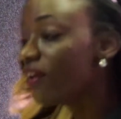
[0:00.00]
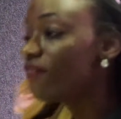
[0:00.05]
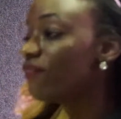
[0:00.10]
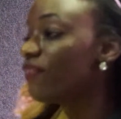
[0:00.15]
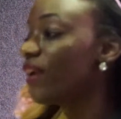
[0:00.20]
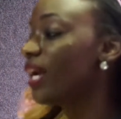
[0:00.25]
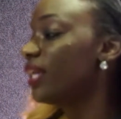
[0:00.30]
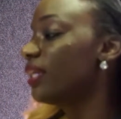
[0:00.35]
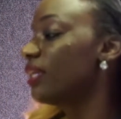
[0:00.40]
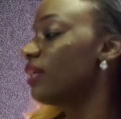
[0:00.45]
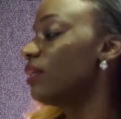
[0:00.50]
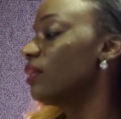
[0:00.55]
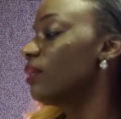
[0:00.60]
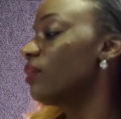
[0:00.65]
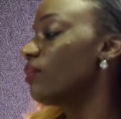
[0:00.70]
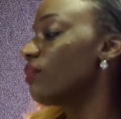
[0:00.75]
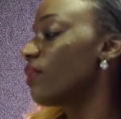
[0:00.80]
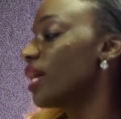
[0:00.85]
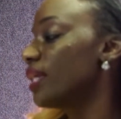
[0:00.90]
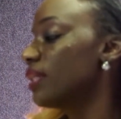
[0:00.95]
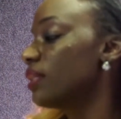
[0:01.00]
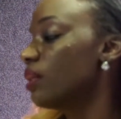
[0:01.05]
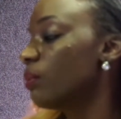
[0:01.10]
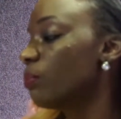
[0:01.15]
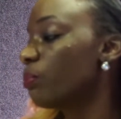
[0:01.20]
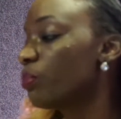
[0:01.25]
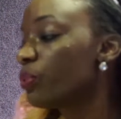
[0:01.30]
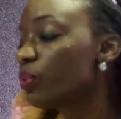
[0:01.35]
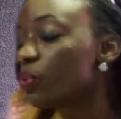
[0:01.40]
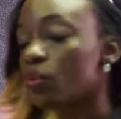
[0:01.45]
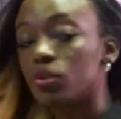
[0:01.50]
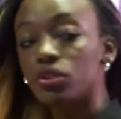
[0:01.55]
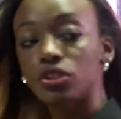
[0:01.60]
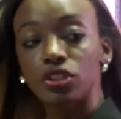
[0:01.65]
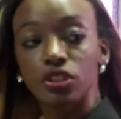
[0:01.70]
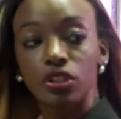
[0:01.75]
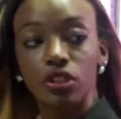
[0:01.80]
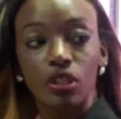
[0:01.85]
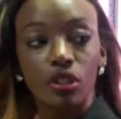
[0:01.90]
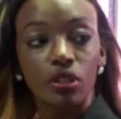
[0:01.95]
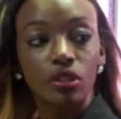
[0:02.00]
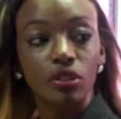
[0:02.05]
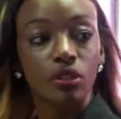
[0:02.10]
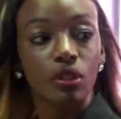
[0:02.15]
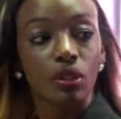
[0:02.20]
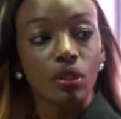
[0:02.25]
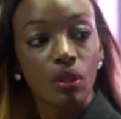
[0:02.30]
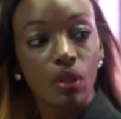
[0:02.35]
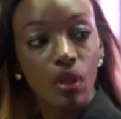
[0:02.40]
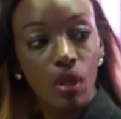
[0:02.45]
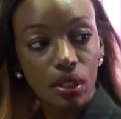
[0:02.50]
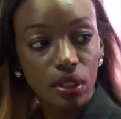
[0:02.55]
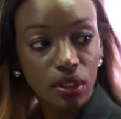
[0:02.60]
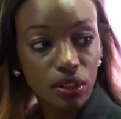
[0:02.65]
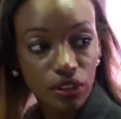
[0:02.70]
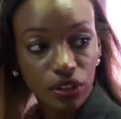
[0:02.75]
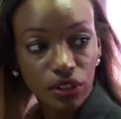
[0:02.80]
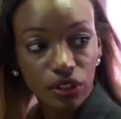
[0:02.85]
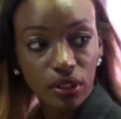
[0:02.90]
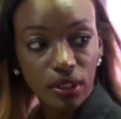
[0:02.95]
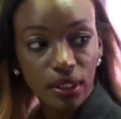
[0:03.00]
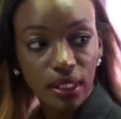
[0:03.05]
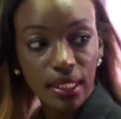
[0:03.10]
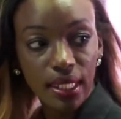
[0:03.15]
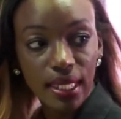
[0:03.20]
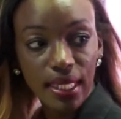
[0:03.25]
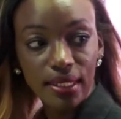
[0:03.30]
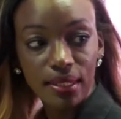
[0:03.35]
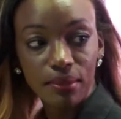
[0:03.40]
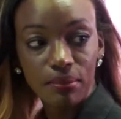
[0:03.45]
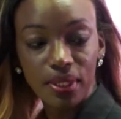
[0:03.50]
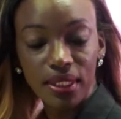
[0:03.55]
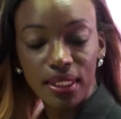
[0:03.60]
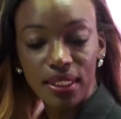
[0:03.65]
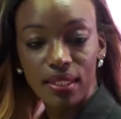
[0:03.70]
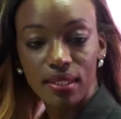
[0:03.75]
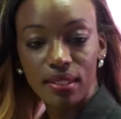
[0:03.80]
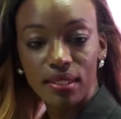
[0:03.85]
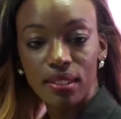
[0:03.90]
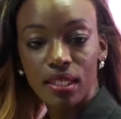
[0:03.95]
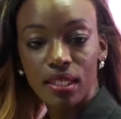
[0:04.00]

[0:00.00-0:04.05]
finding the right approach to launch the next business.